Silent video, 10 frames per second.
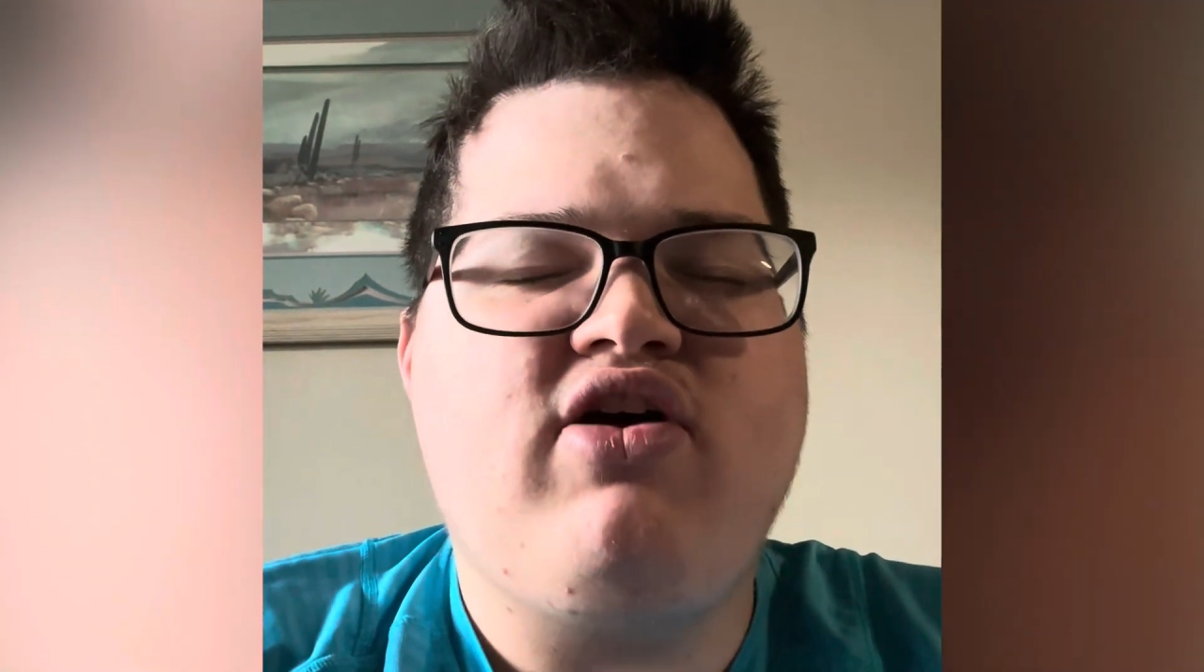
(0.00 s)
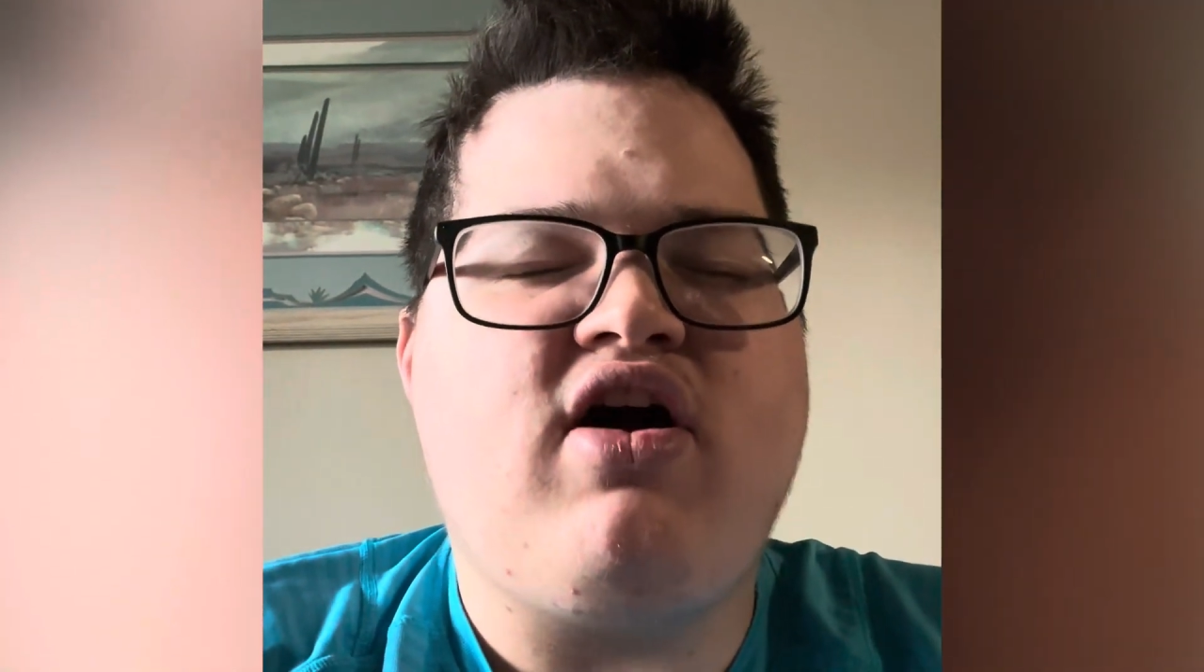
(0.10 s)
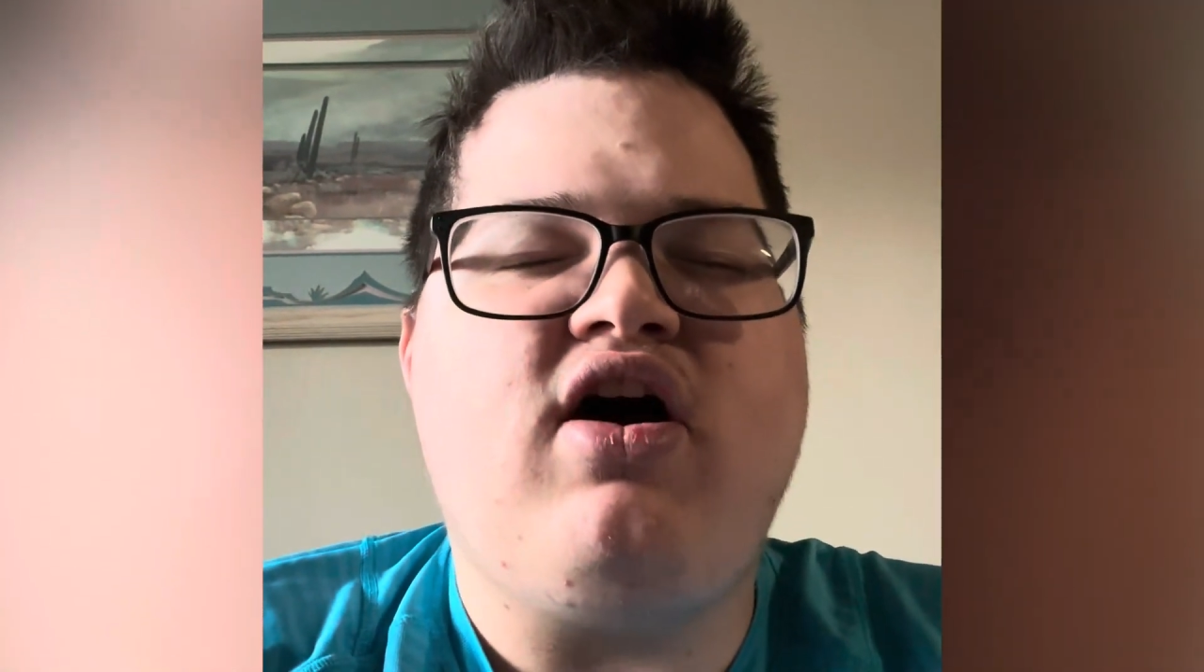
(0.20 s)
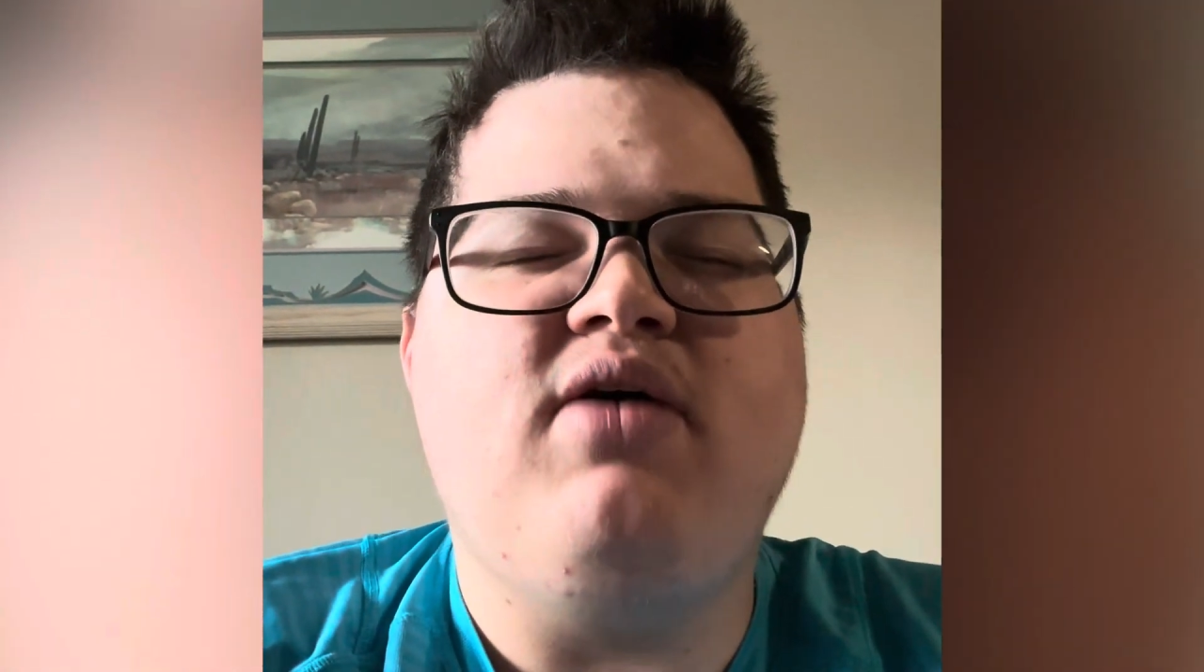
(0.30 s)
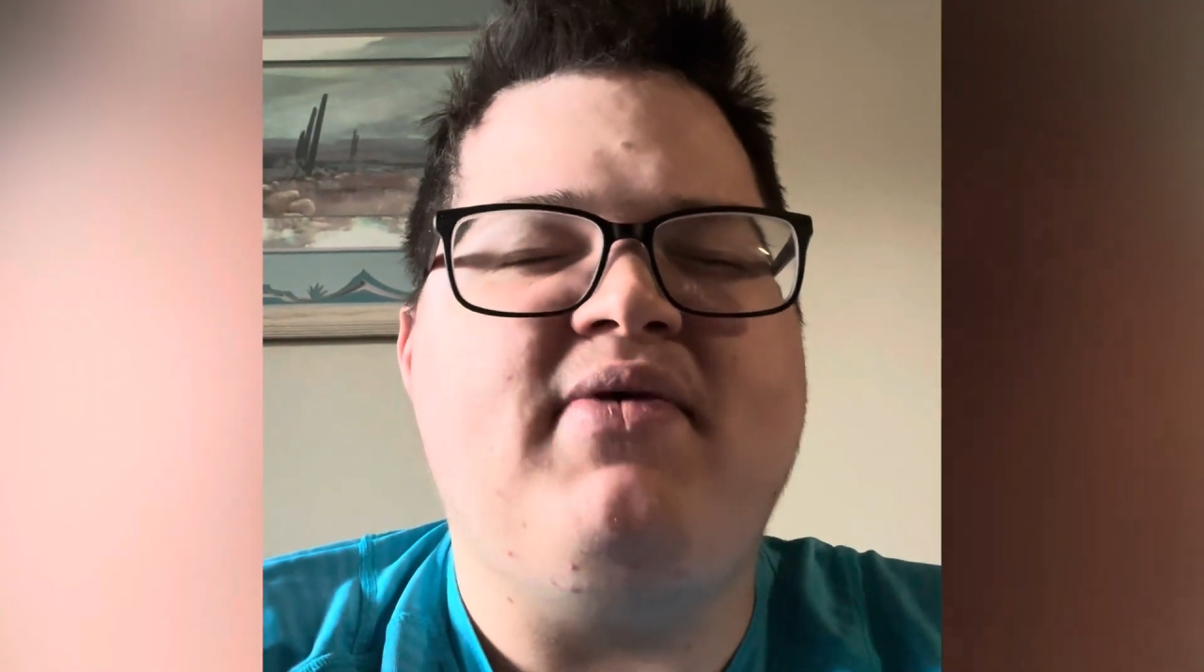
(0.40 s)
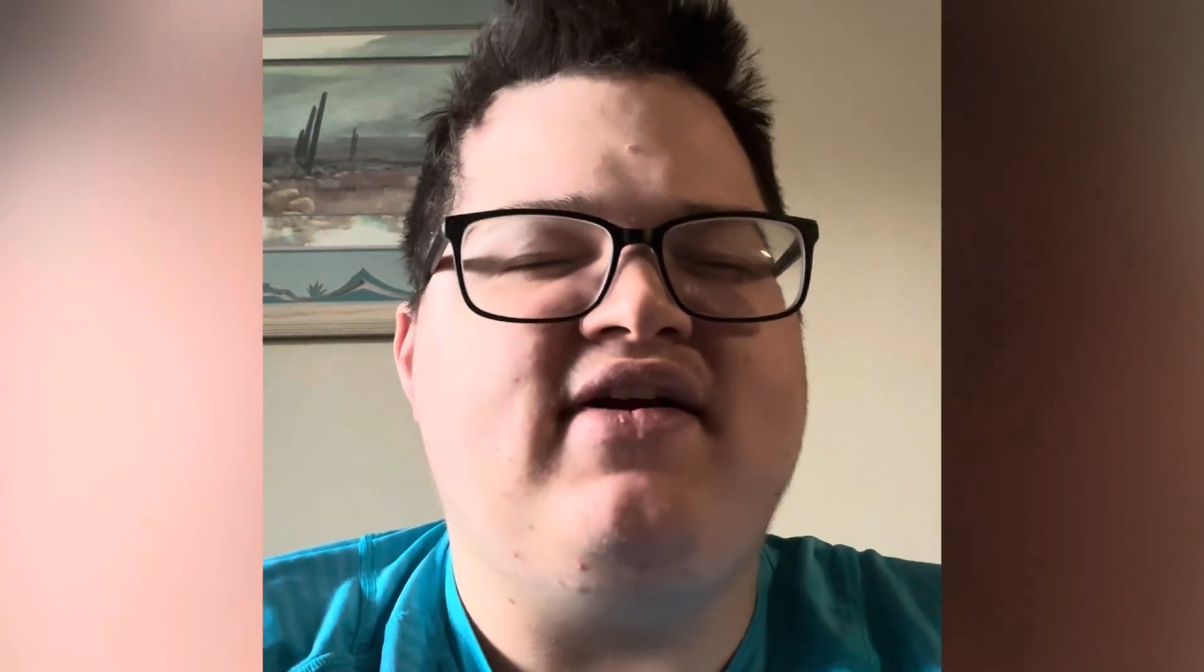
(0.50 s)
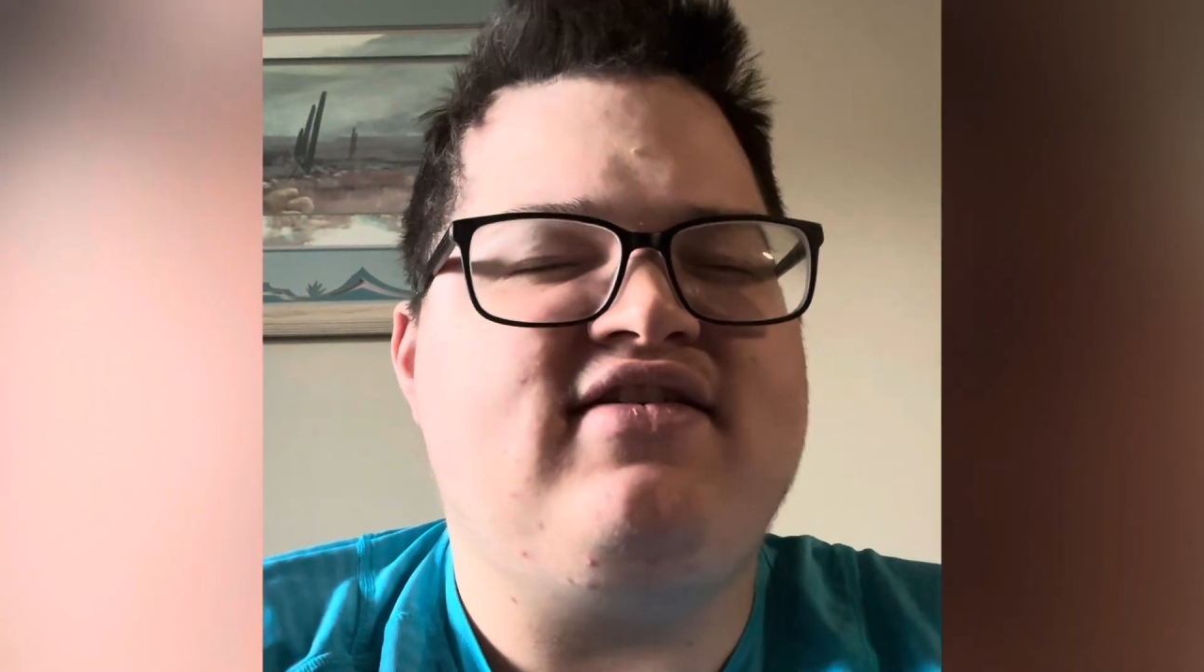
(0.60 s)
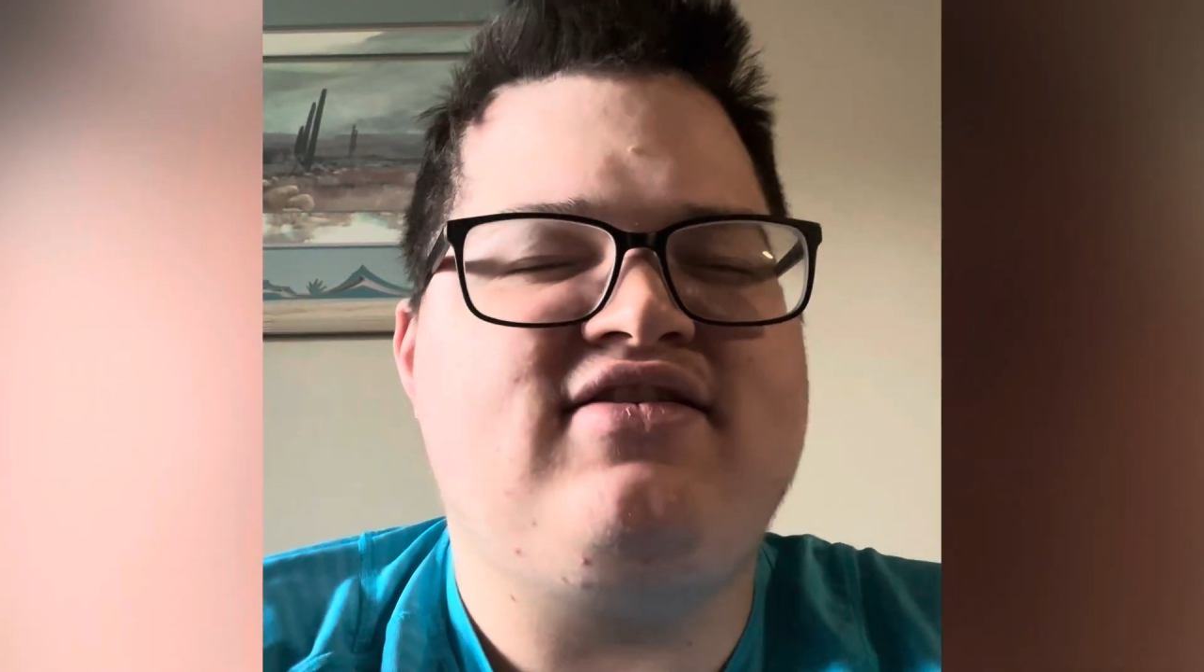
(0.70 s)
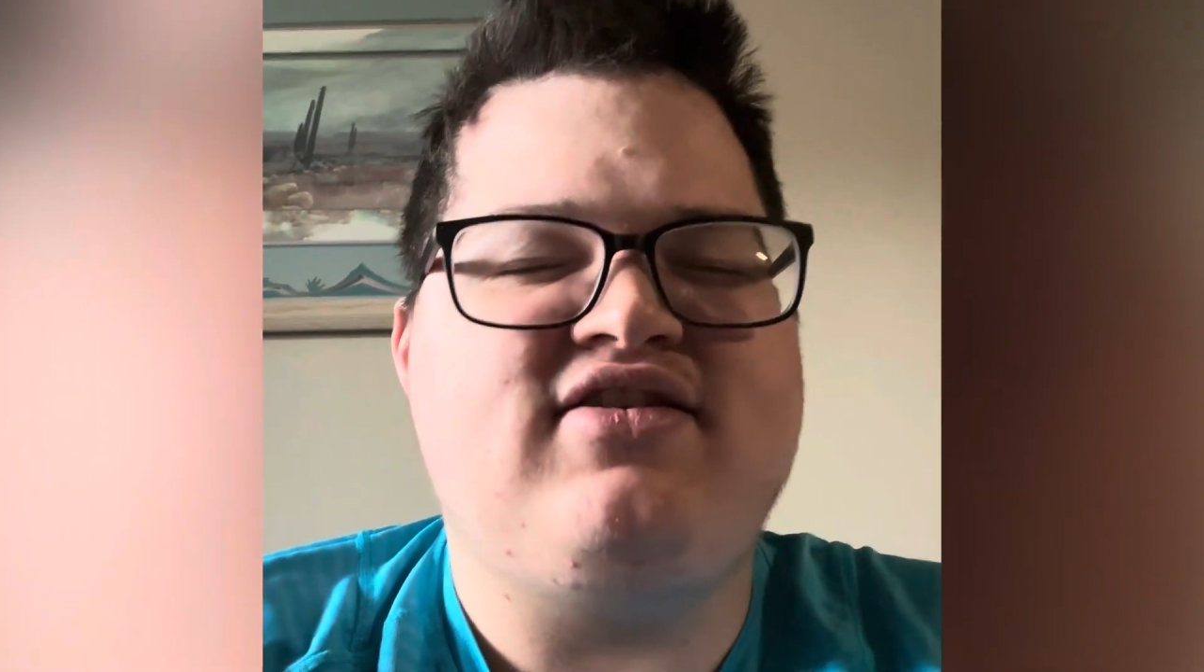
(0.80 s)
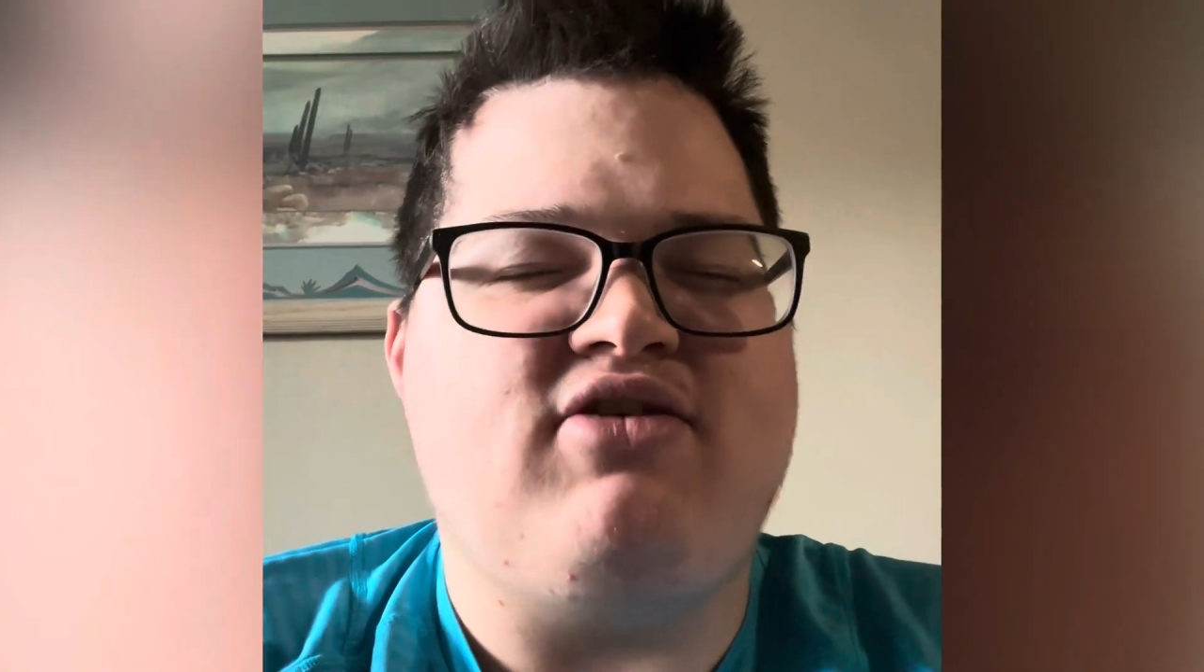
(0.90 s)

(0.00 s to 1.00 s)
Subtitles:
comments and